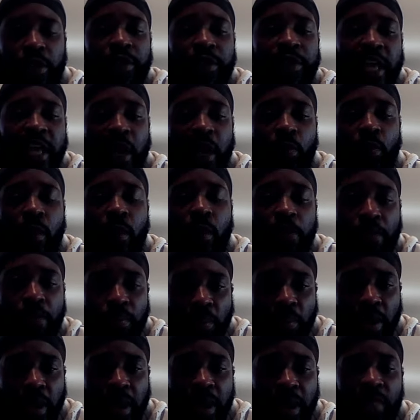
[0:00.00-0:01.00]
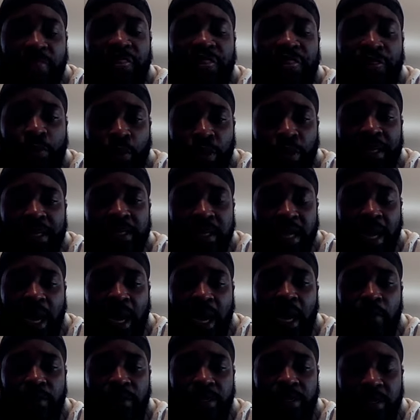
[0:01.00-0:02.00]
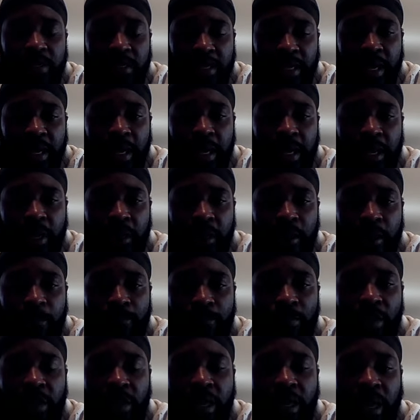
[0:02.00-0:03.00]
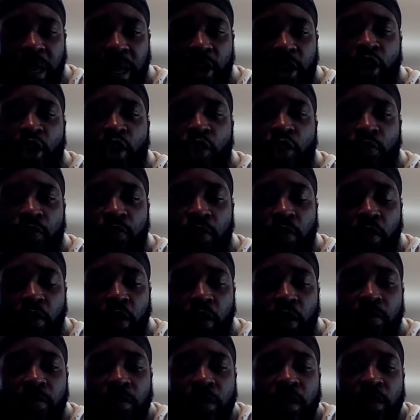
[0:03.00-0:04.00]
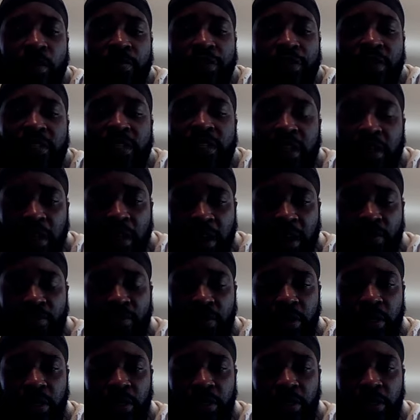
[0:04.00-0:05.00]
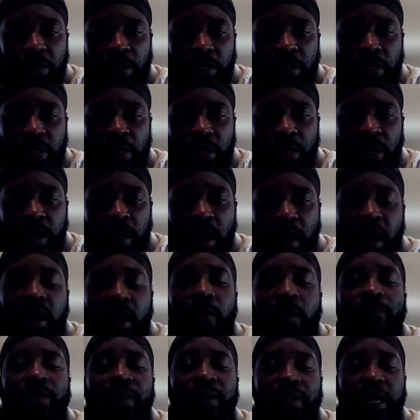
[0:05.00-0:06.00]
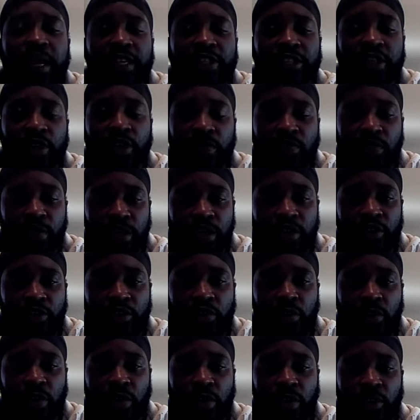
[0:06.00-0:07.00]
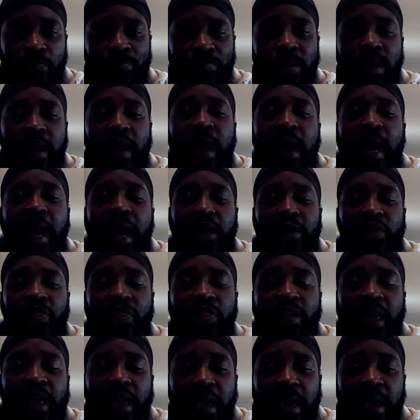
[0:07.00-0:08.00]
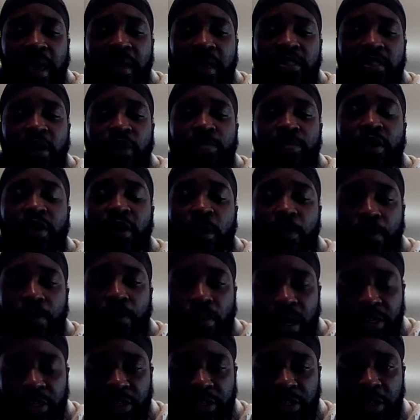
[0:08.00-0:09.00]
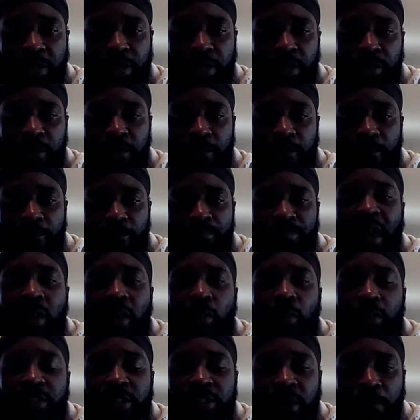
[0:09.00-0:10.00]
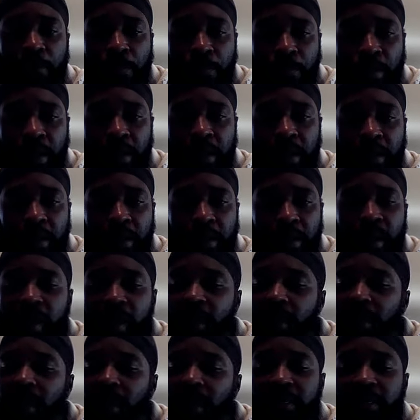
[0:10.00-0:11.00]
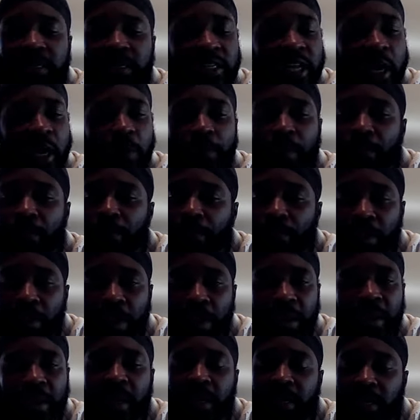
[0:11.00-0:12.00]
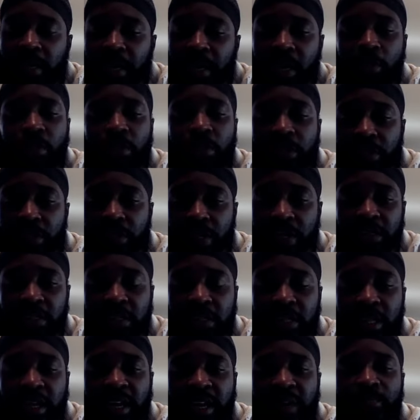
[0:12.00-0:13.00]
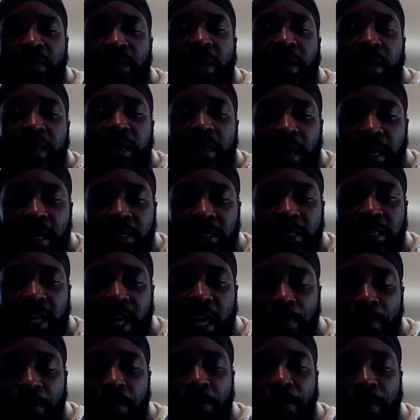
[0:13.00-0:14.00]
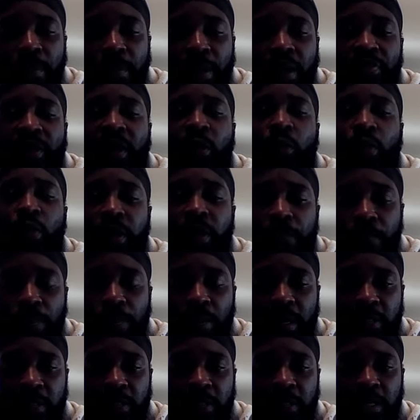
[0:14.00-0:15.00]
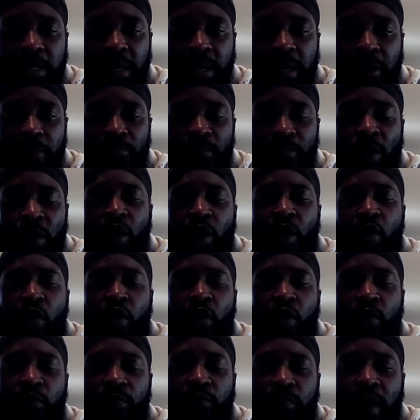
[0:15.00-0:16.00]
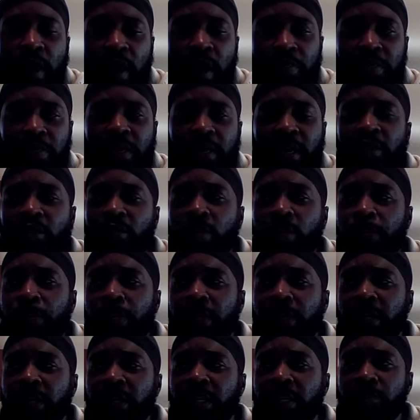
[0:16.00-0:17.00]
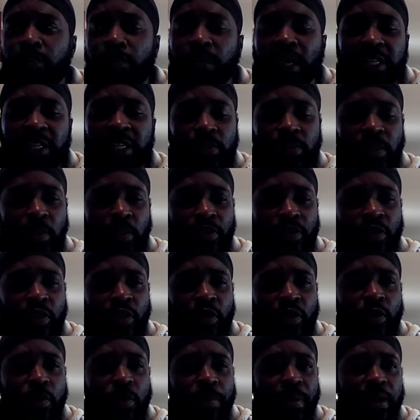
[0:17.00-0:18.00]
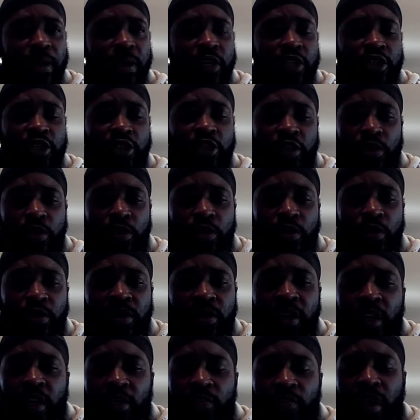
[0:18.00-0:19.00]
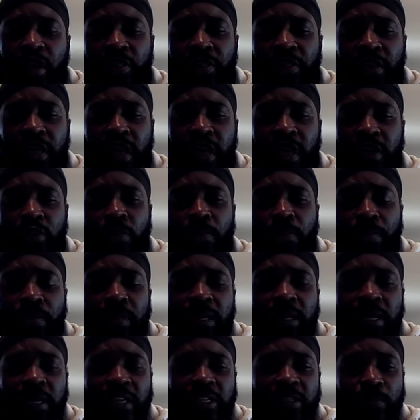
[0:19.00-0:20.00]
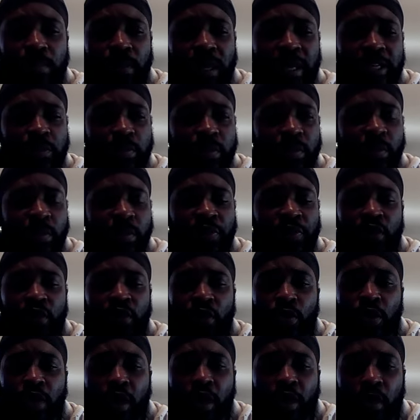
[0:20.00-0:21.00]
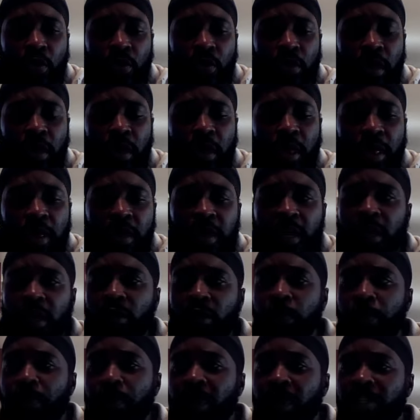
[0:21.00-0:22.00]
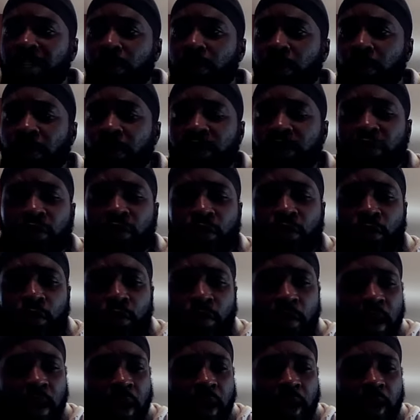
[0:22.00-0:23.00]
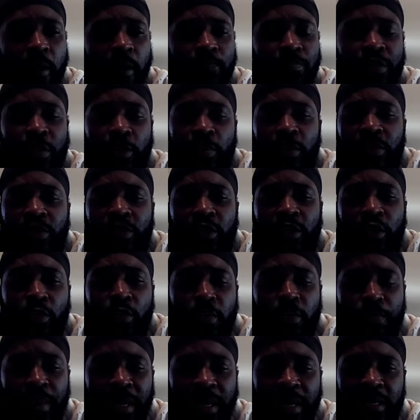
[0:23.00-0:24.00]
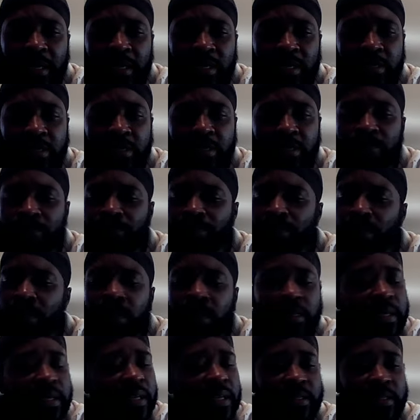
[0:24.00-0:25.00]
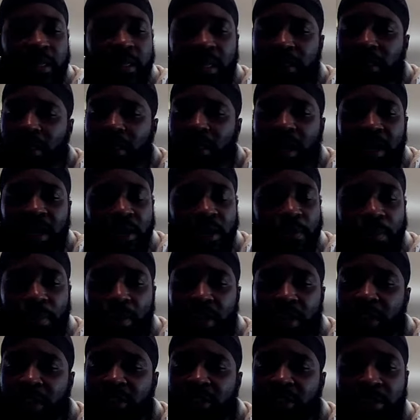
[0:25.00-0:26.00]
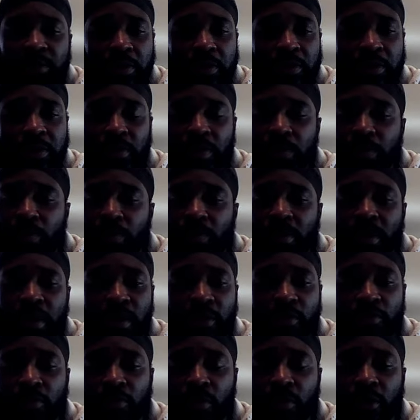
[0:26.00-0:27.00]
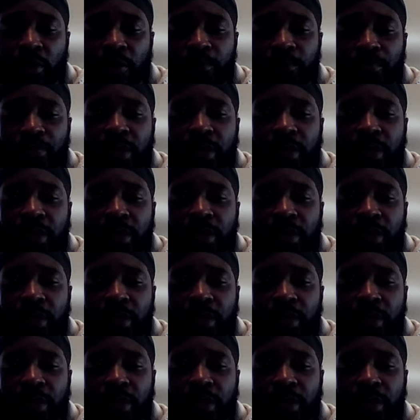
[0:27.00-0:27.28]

They will pray 3 times a day, okay, for the deliverance of the nation of Israel out of the hands of the oppressor. That was the prayer. Not the type of prayer, again, I'm going to say this again, not the type of prayer that we pray today. "Oh, Father, can you please bless me with a new pair of shoes? Father, can you please bless me with a new coat? Can you bless me with the new Benz?" That's not the kind of prayer that you're supposed to be praying for.